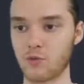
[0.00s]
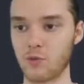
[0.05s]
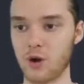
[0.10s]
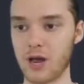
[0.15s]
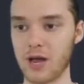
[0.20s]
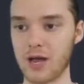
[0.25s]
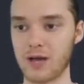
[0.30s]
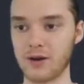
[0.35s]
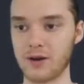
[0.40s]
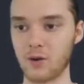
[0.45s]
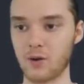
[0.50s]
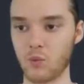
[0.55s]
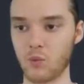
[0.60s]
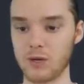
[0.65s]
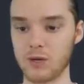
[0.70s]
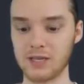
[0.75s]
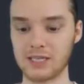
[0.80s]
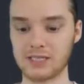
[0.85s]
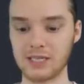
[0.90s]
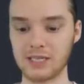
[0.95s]
are red,
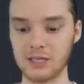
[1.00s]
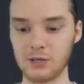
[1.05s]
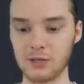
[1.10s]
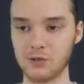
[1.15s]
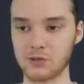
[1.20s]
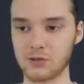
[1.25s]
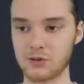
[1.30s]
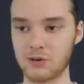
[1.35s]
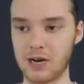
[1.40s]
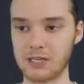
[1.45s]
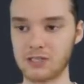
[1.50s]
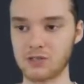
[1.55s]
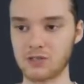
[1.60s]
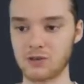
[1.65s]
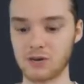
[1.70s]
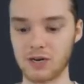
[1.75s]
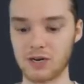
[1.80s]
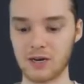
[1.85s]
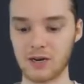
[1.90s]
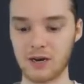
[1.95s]
we let the user
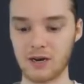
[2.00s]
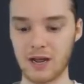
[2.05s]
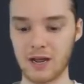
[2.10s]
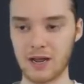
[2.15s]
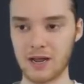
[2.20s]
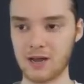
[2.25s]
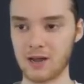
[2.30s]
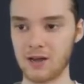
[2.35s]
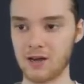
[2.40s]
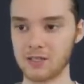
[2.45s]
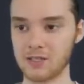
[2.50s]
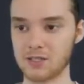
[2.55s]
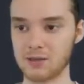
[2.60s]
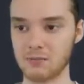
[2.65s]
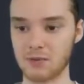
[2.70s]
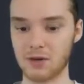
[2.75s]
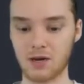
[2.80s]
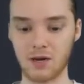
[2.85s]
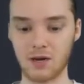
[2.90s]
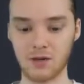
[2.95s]
enter in a
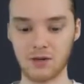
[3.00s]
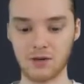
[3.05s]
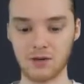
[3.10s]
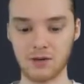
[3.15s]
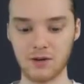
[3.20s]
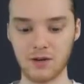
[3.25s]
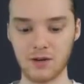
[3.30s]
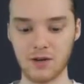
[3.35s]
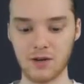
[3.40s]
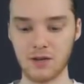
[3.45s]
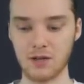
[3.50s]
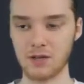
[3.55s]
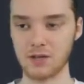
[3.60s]
custom color.